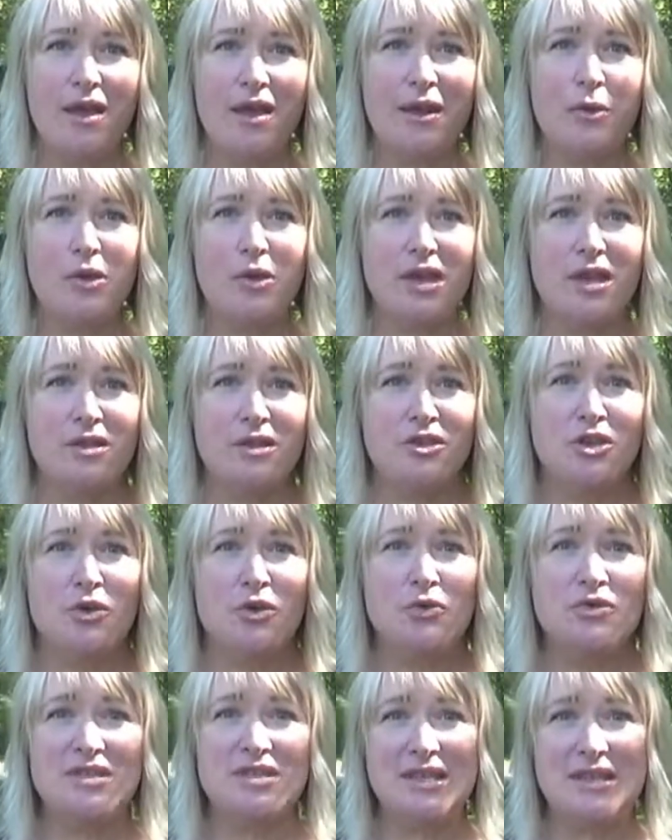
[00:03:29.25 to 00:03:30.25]
and we can
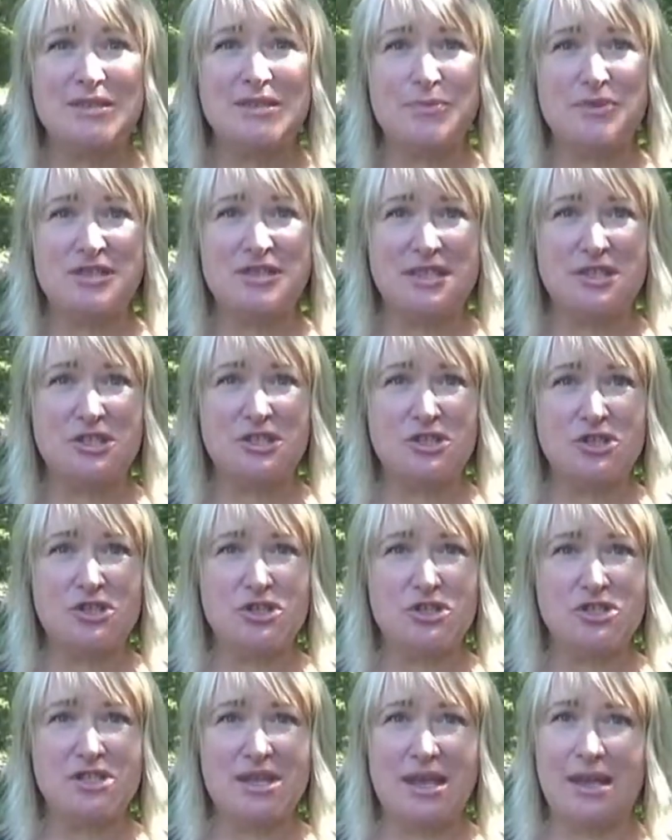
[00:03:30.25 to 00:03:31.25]
use these
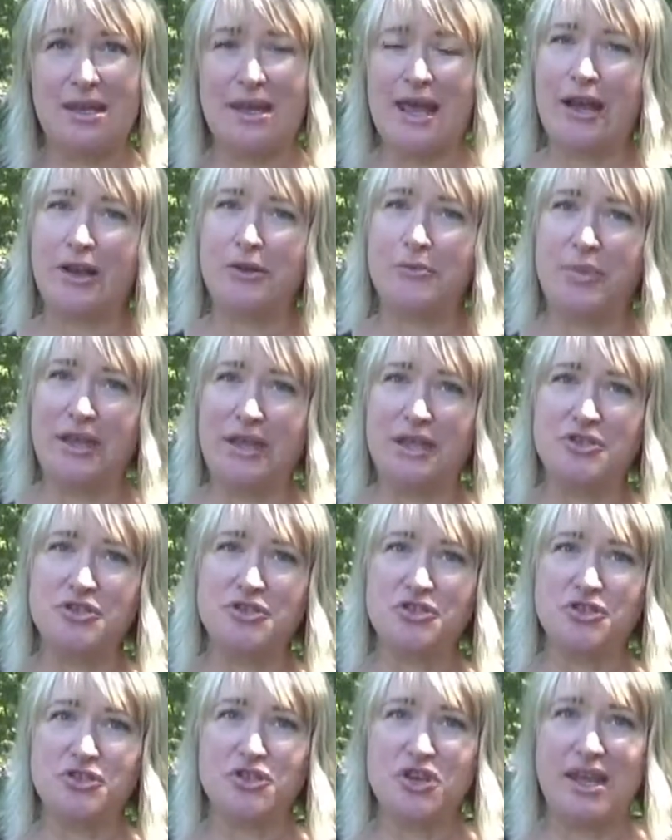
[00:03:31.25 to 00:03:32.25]
positions in our
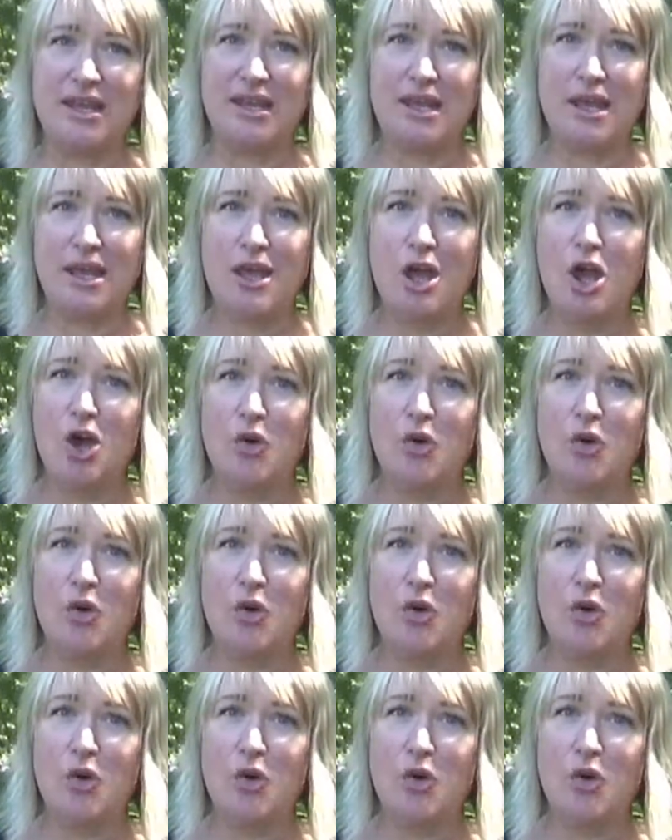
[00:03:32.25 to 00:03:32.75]
obedience training.